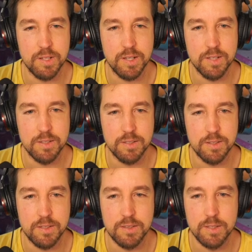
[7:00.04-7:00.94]
and
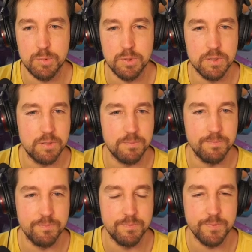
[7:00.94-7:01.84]
did the boulder
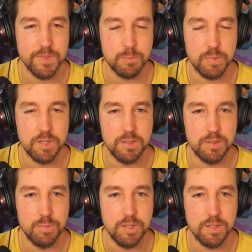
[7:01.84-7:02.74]
despite
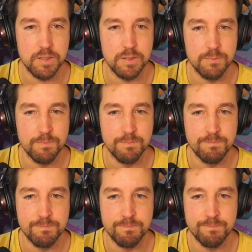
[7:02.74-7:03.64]
it being
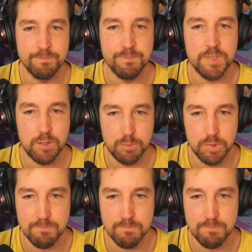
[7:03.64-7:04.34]
terrible.